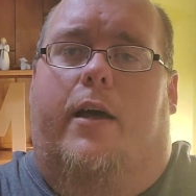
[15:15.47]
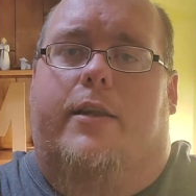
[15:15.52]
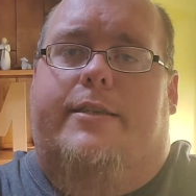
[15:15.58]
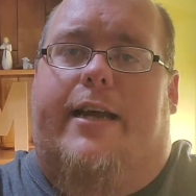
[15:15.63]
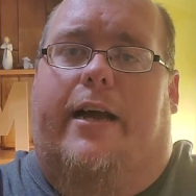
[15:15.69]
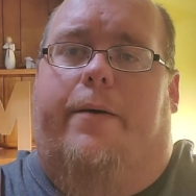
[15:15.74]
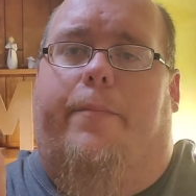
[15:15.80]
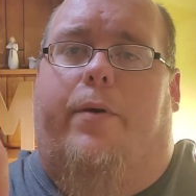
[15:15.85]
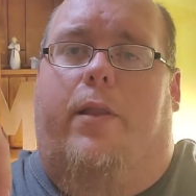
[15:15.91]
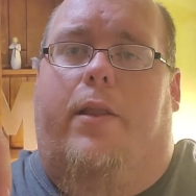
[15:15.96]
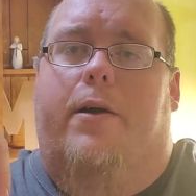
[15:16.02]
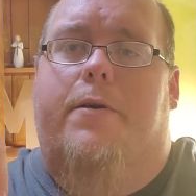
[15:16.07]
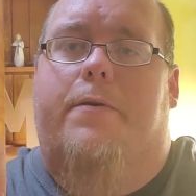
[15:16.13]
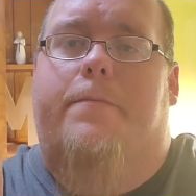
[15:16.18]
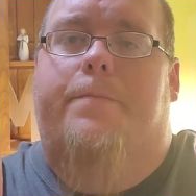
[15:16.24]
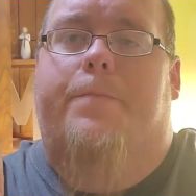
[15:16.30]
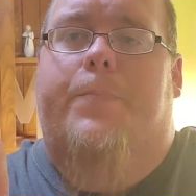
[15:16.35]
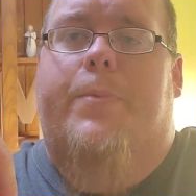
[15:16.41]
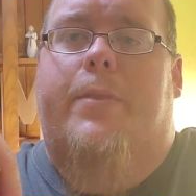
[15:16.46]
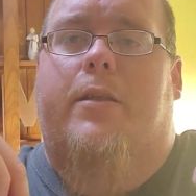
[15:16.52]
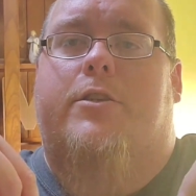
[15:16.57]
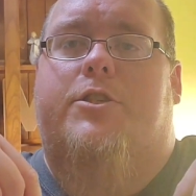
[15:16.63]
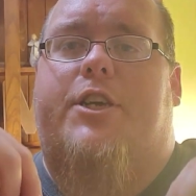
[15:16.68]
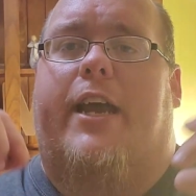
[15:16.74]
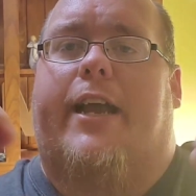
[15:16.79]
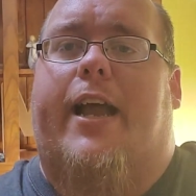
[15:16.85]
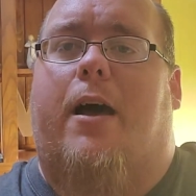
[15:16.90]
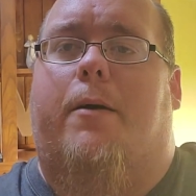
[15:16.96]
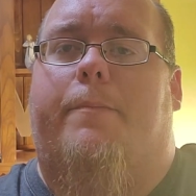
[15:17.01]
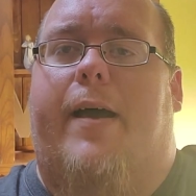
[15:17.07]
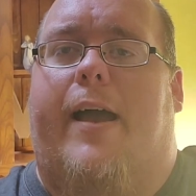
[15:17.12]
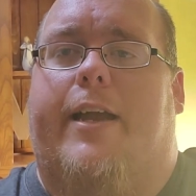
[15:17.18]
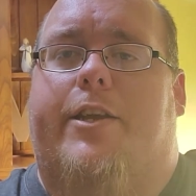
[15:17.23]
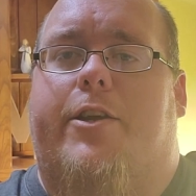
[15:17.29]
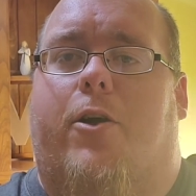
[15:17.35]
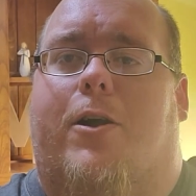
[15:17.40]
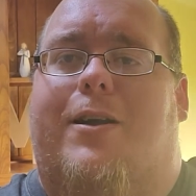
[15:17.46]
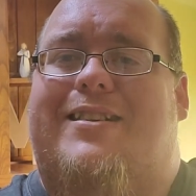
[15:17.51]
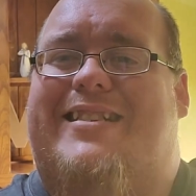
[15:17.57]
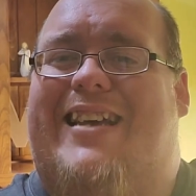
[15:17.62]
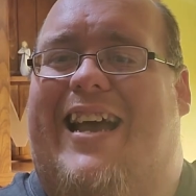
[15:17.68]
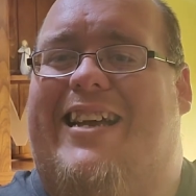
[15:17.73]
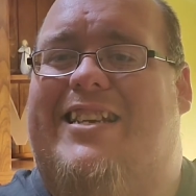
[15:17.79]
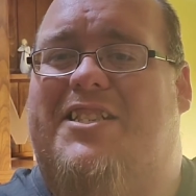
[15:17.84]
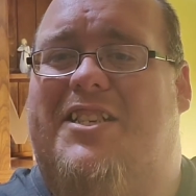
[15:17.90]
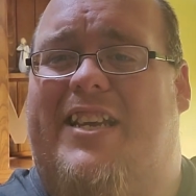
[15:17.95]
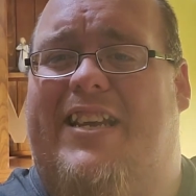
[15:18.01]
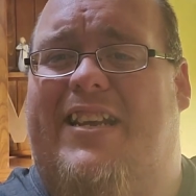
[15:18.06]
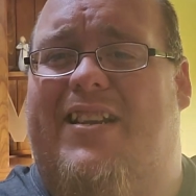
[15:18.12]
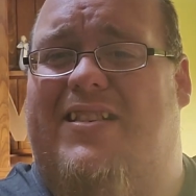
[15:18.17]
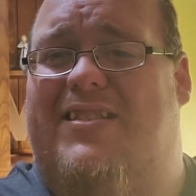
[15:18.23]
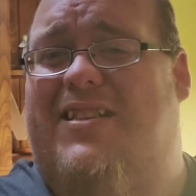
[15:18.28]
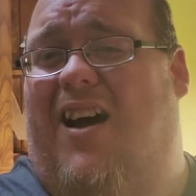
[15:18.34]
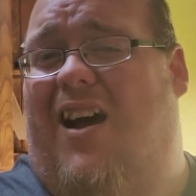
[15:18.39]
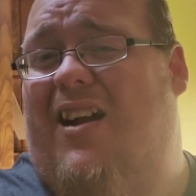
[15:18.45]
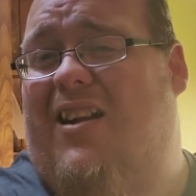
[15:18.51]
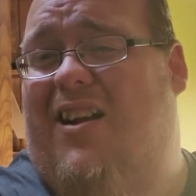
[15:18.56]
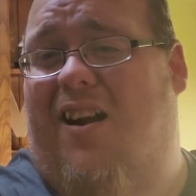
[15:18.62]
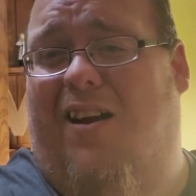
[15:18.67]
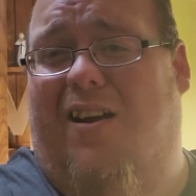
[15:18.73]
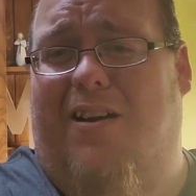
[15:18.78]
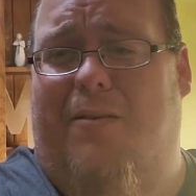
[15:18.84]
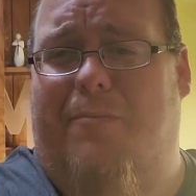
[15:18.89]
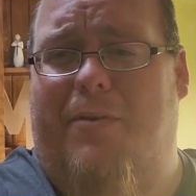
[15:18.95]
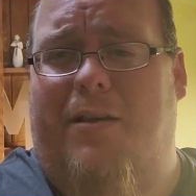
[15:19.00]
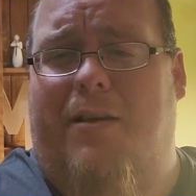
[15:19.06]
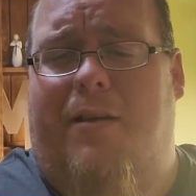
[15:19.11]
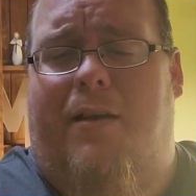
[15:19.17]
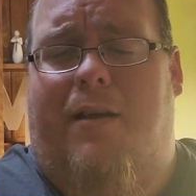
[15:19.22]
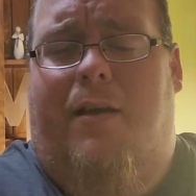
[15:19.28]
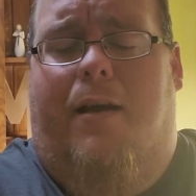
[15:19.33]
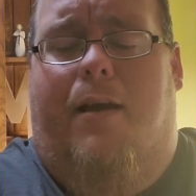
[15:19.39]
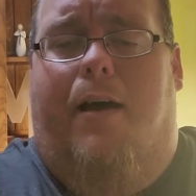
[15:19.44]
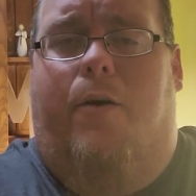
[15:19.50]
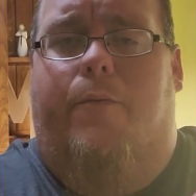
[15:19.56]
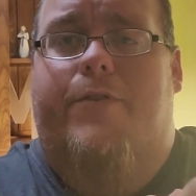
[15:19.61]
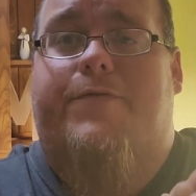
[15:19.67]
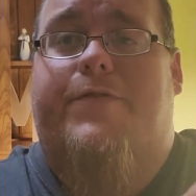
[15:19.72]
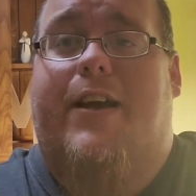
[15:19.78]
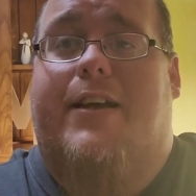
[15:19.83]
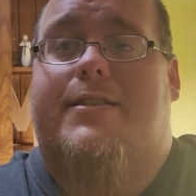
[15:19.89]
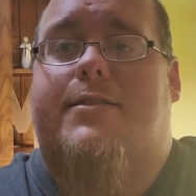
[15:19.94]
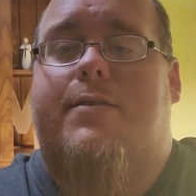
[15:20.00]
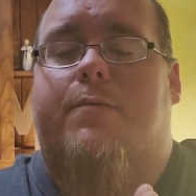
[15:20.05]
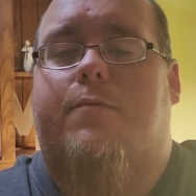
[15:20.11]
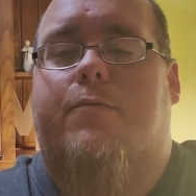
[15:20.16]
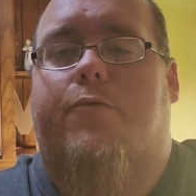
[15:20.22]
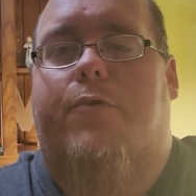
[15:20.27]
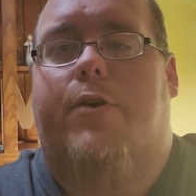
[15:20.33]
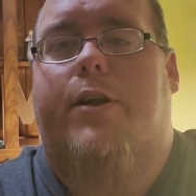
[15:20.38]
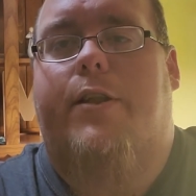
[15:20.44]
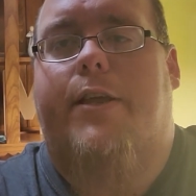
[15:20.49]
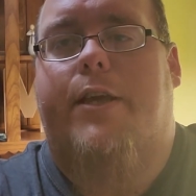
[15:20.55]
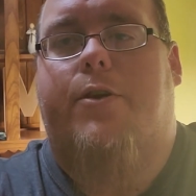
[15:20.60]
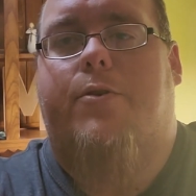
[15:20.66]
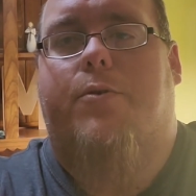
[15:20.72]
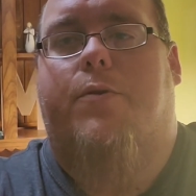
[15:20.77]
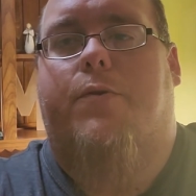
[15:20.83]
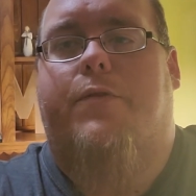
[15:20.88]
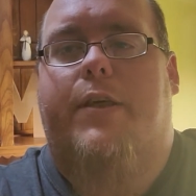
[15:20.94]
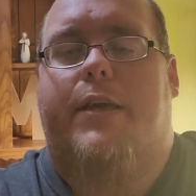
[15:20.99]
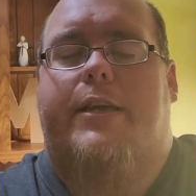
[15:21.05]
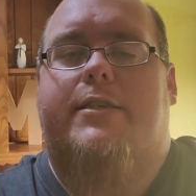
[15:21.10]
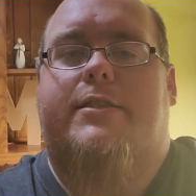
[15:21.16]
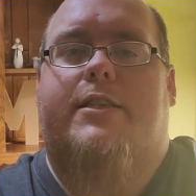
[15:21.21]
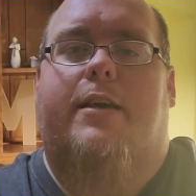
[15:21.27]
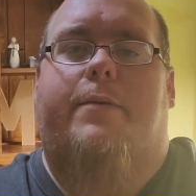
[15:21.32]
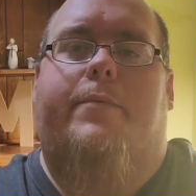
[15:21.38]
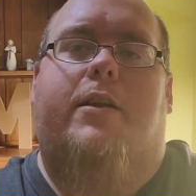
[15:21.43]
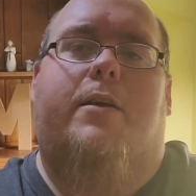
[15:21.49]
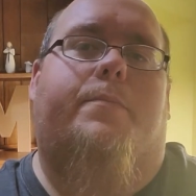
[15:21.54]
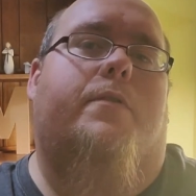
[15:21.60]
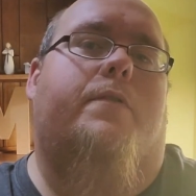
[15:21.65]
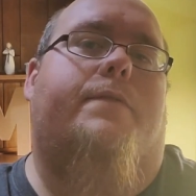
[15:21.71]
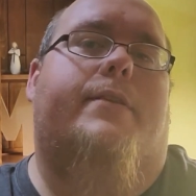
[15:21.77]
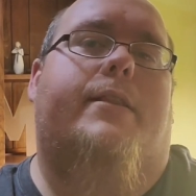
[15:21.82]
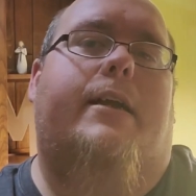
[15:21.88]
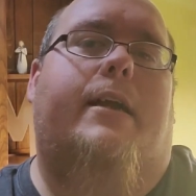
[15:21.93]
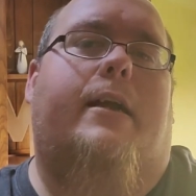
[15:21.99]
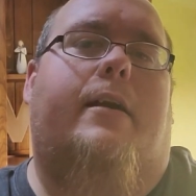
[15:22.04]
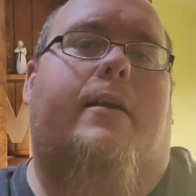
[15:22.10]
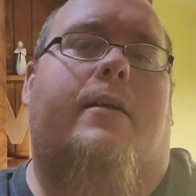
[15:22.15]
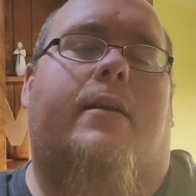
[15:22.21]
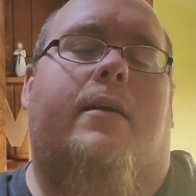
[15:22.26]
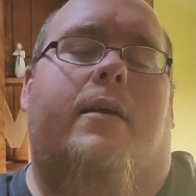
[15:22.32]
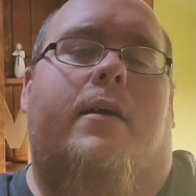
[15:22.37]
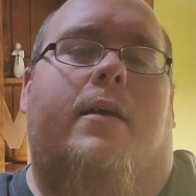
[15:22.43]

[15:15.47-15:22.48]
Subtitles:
down below. Check out backyard-eden.com. We've got some really cool things coming up over there.